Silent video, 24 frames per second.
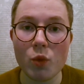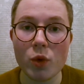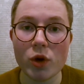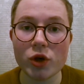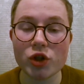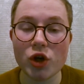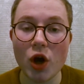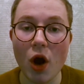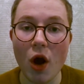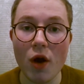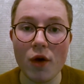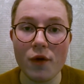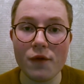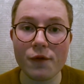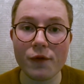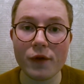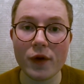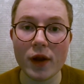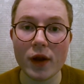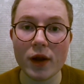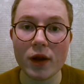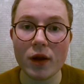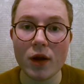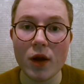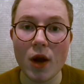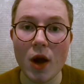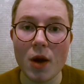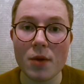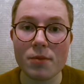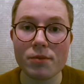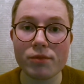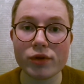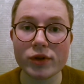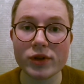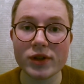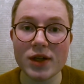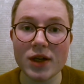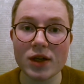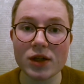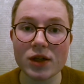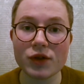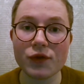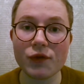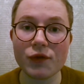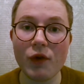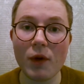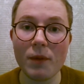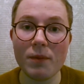which hopefully
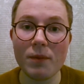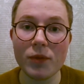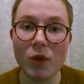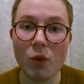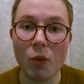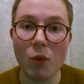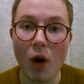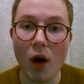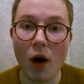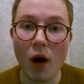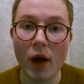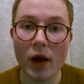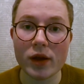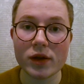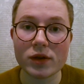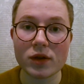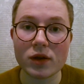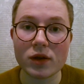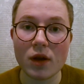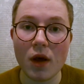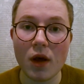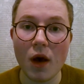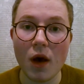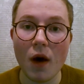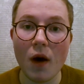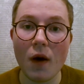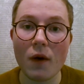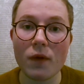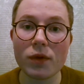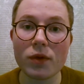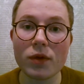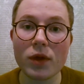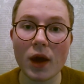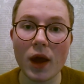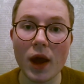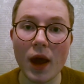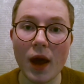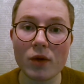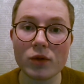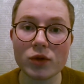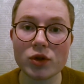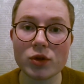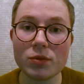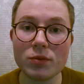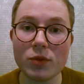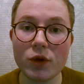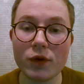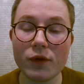predicts from the y's the
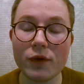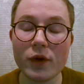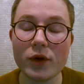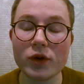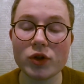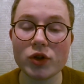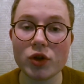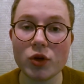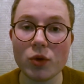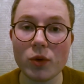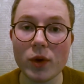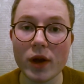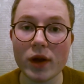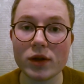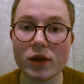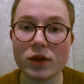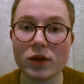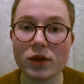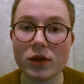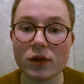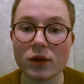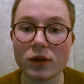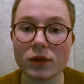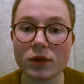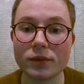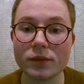counter move to it.